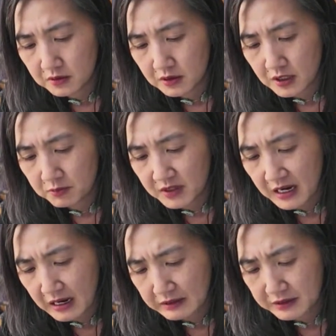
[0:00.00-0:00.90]
I'm
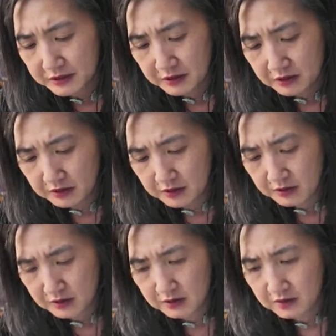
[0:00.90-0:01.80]
not.
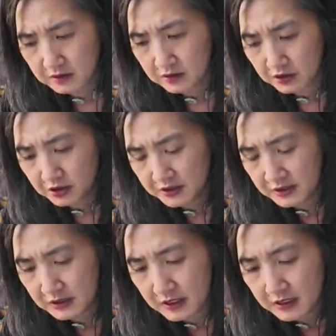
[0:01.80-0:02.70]
Just
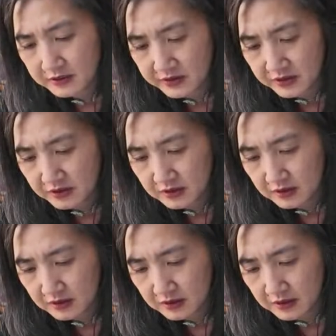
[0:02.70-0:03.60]
in case,
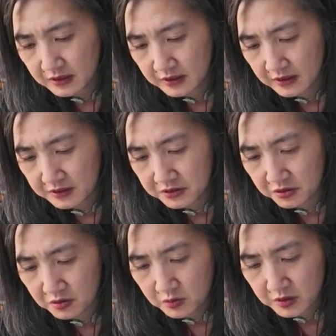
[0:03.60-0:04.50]
I
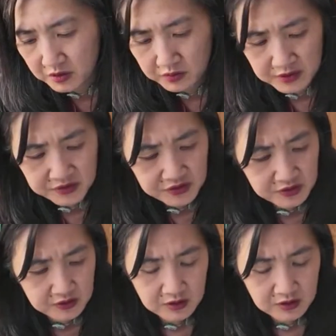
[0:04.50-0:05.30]
don't want to risk